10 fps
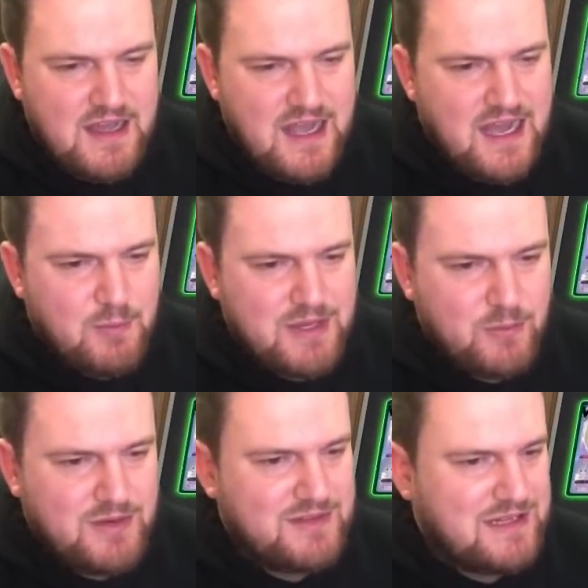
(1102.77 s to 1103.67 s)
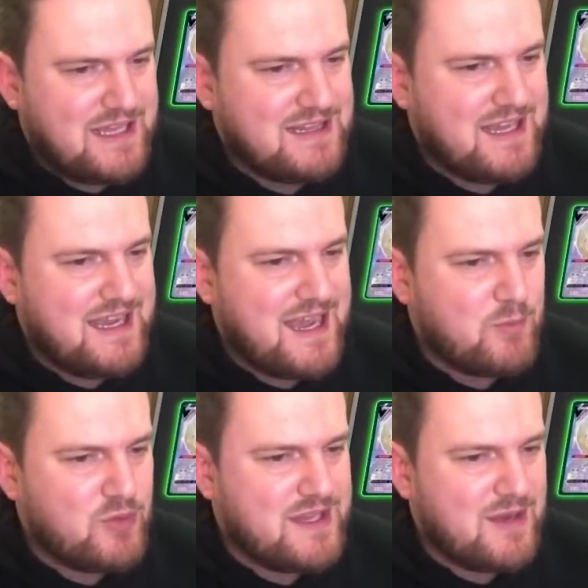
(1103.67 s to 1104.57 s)
We'll get rid of the Lele and
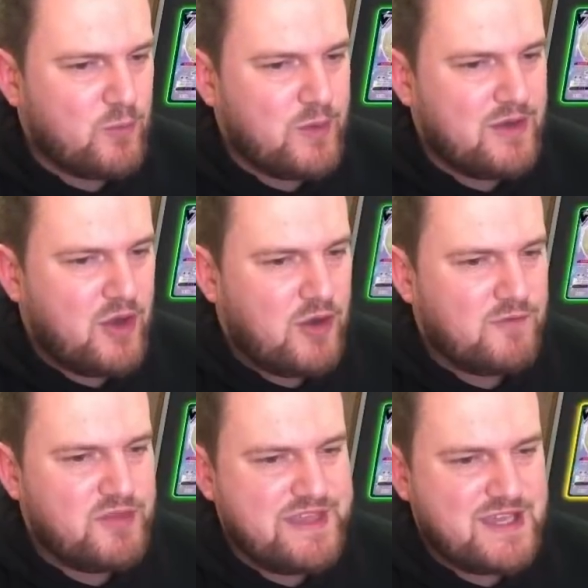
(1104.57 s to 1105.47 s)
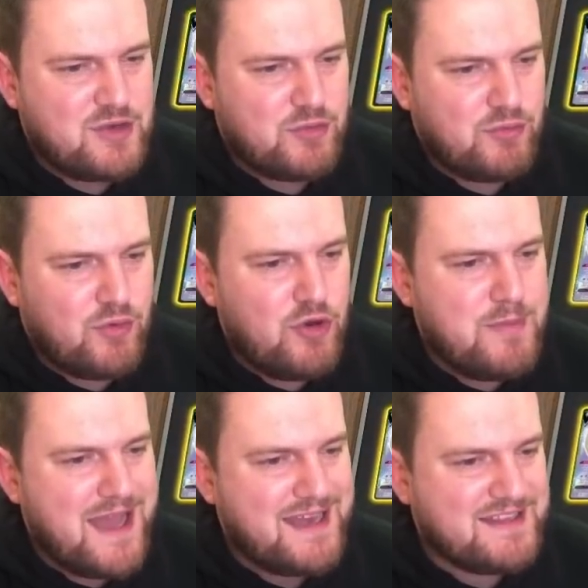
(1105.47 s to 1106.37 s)
we'll get rid of the
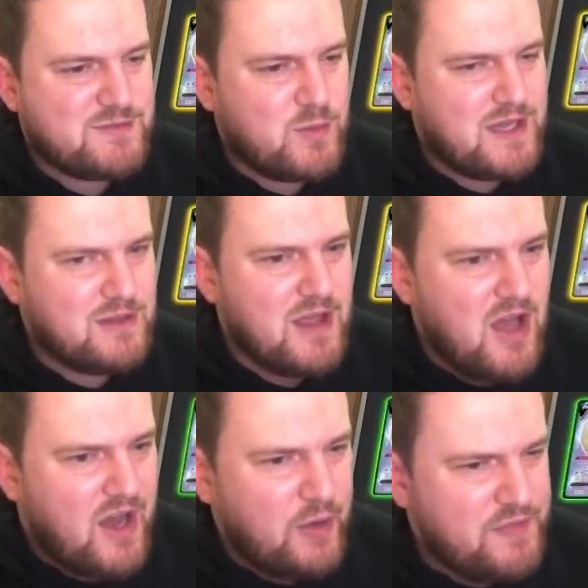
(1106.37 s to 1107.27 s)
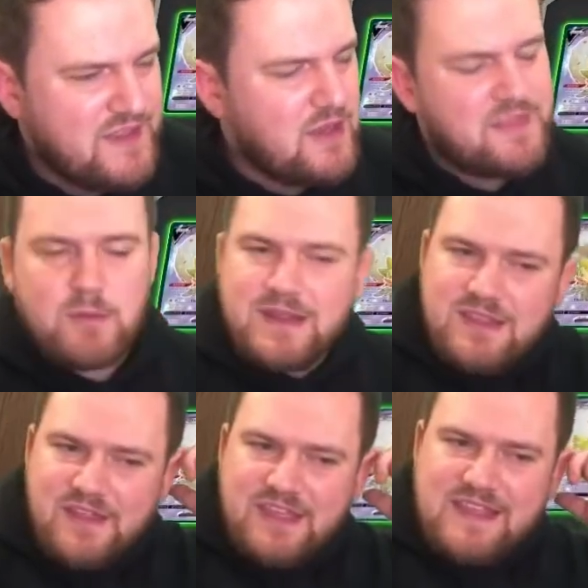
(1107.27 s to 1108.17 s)
Crobat as well. I think
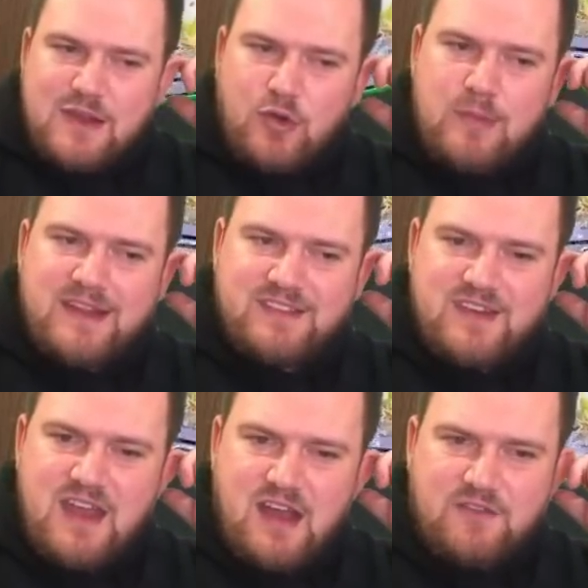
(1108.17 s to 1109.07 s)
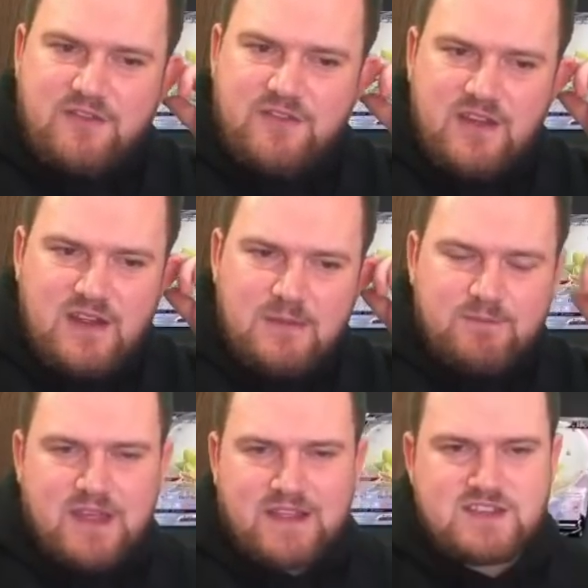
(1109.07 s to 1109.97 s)
that Crobat is enough.
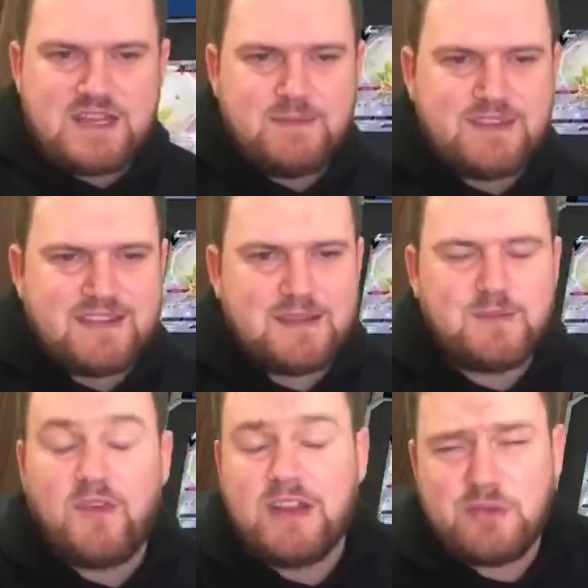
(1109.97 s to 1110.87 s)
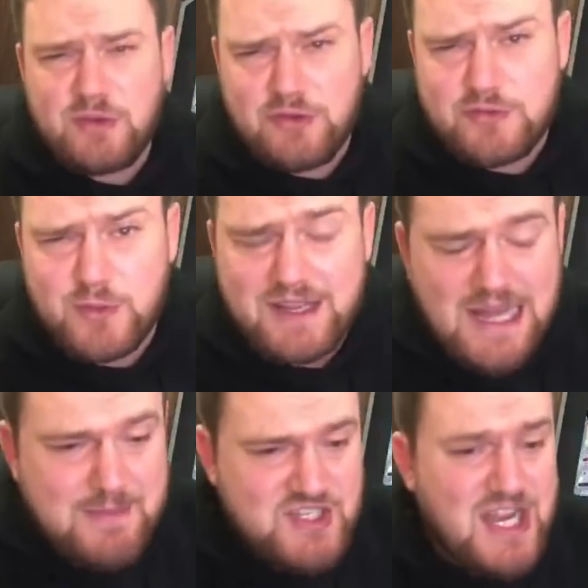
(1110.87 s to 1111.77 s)
Yeah, that seems fine. 220
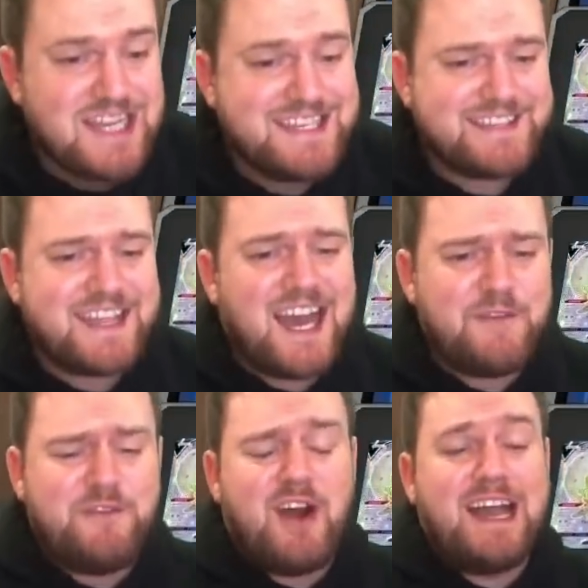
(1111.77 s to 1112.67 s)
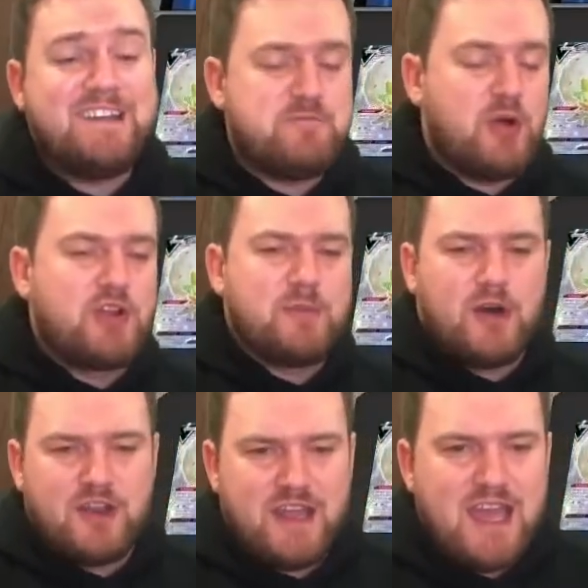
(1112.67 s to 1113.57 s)
damage. Discard 5
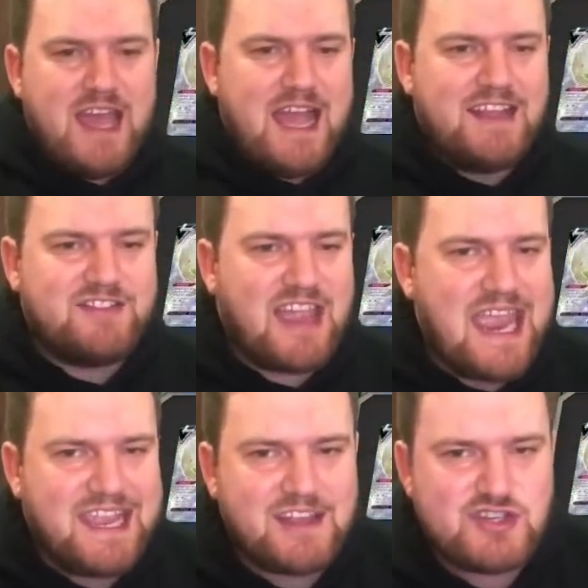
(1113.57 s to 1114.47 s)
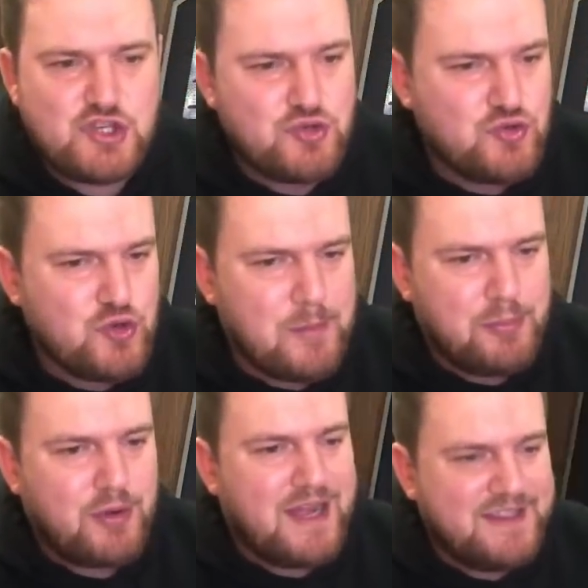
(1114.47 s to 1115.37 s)
Pokemon and take 2
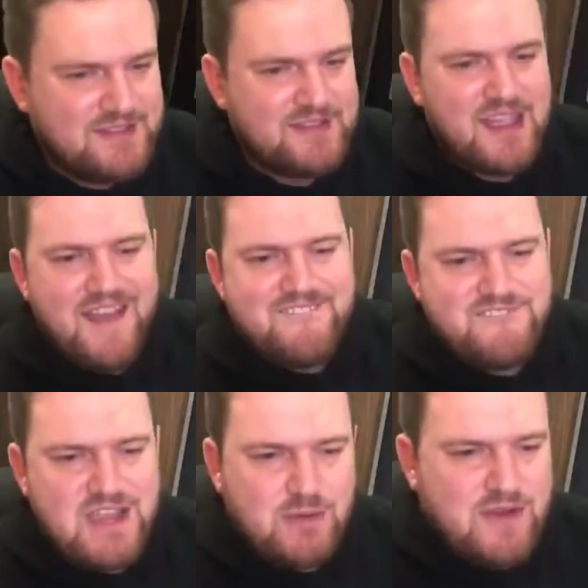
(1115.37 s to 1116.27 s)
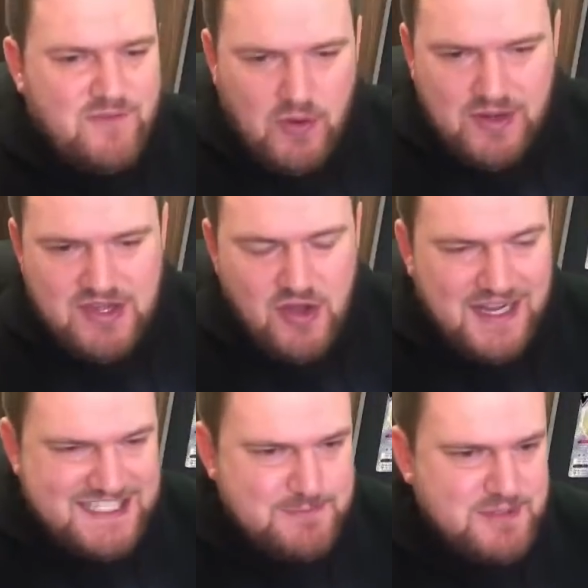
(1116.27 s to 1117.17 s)
prizes. Very, very
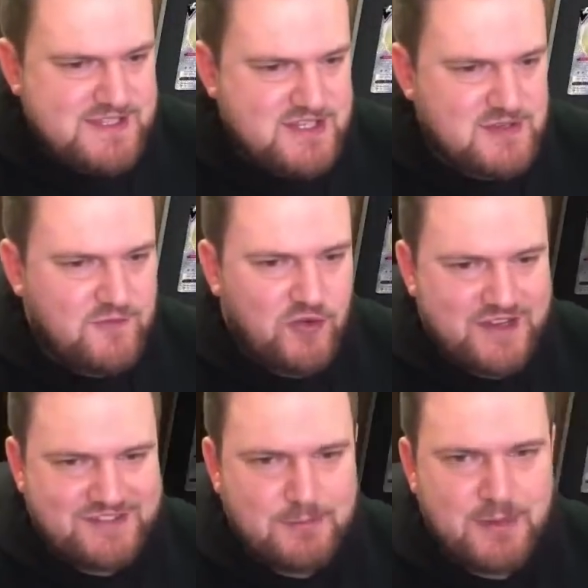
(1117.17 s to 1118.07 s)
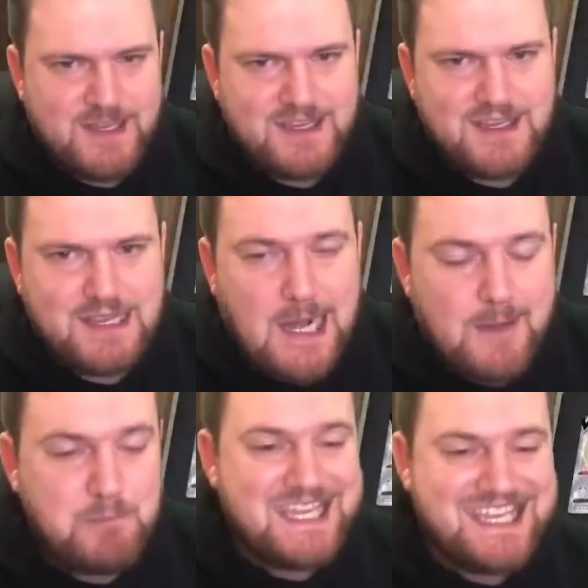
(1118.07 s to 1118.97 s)
nice position for us to be
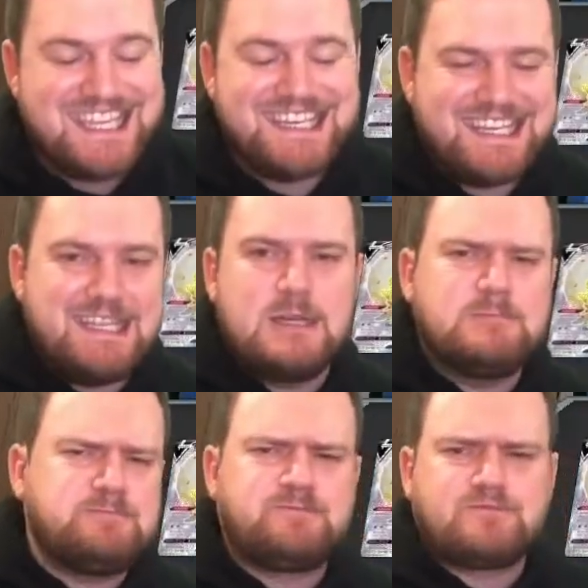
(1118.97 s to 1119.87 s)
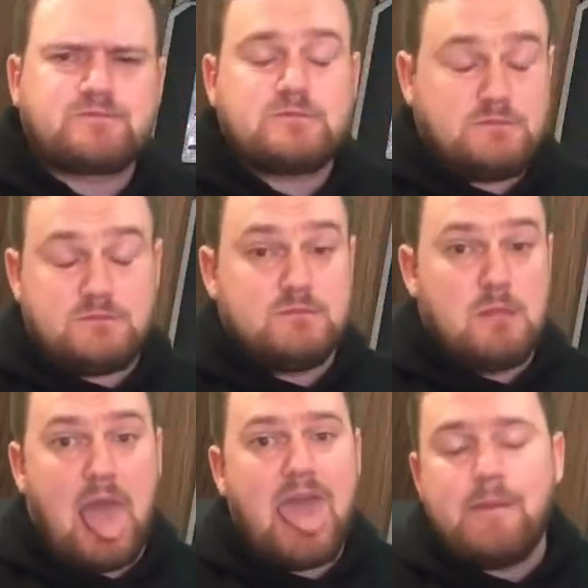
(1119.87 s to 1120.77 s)
in here.
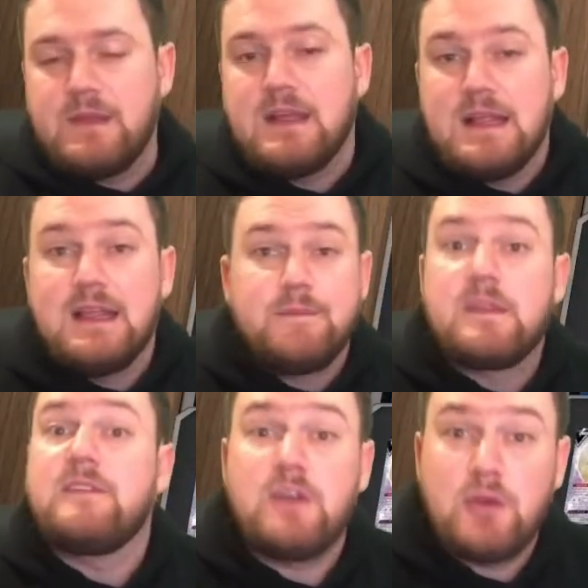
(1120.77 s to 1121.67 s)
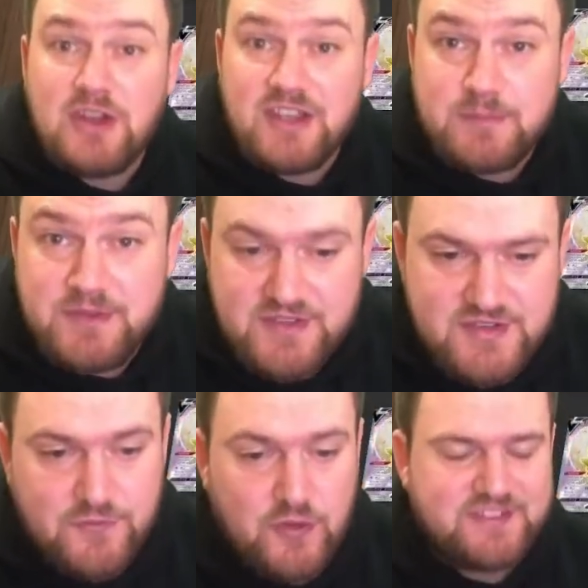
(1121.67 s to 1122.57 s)
But very nice
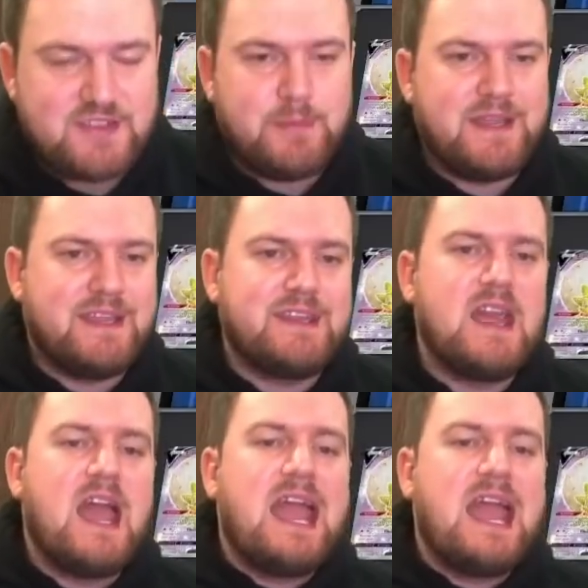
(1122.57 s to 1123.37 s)
position for us to be in.